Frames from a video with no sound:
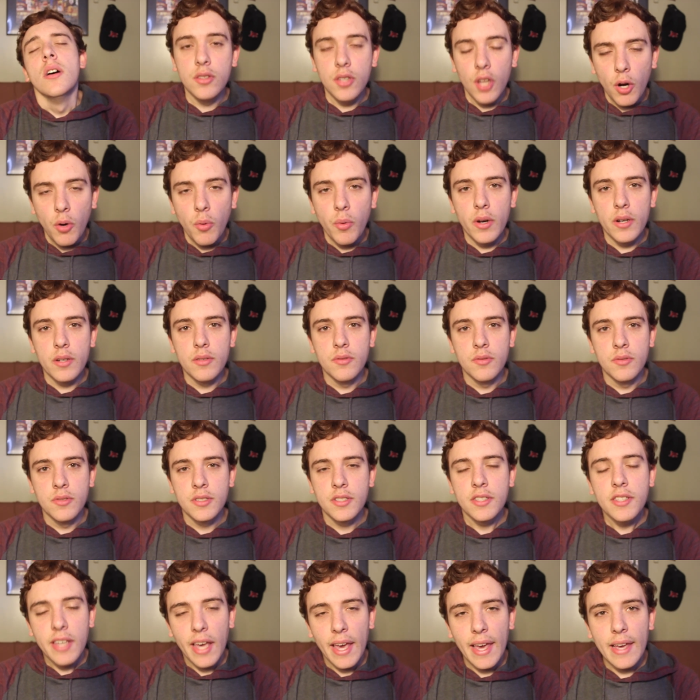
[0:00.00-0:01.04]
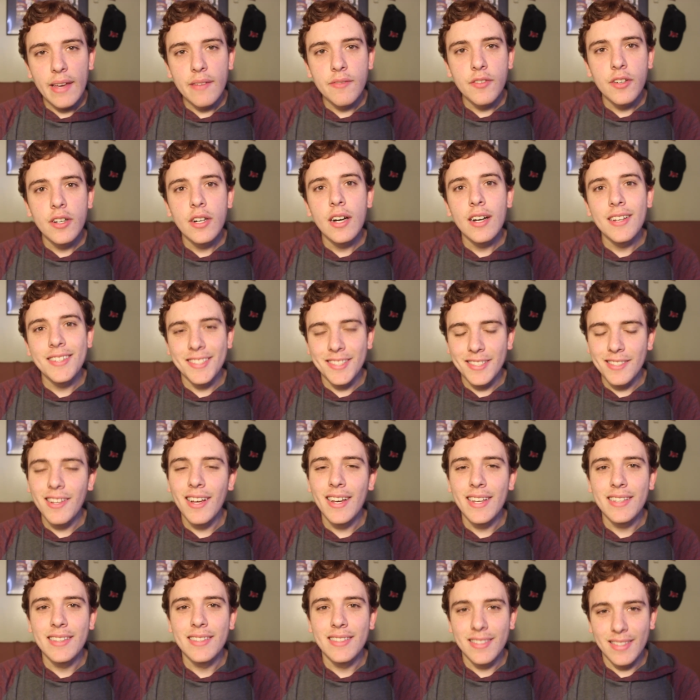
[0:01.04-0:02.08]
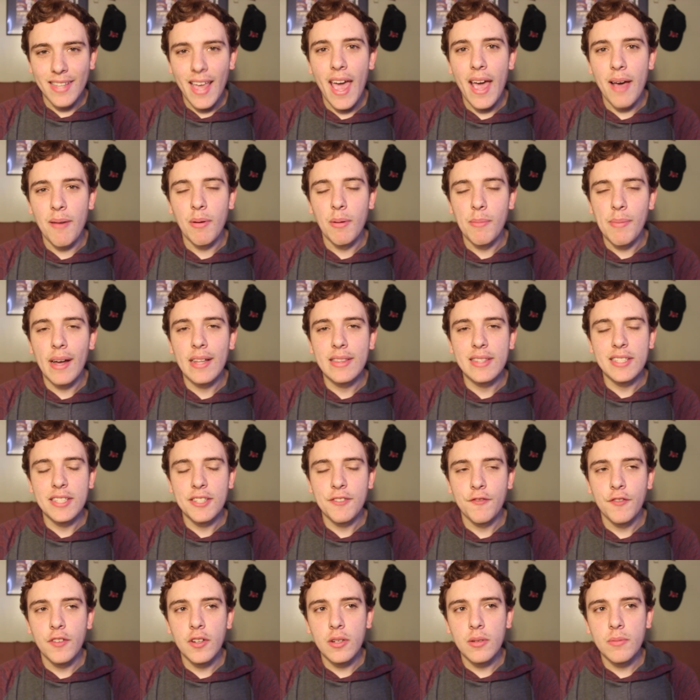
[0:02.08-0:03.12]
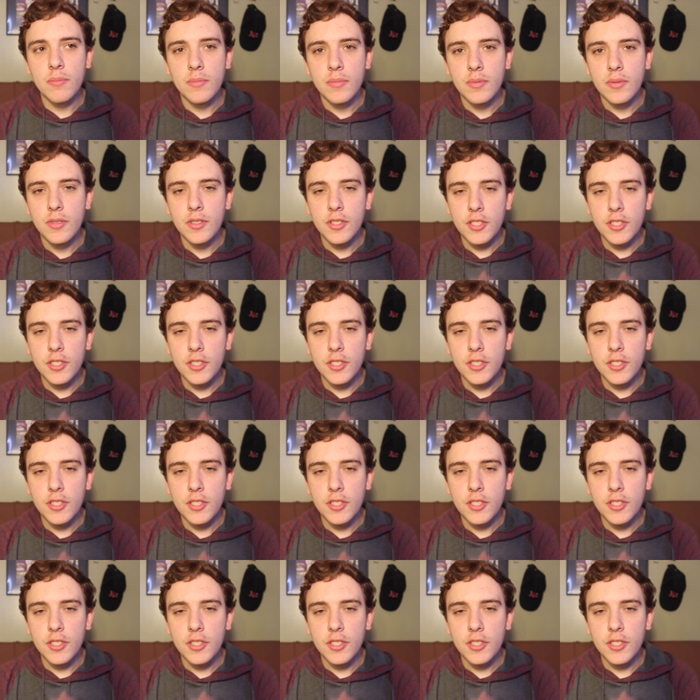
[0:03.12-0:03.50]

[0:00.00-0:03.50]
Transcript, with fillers: No one gave a slight damn about this film,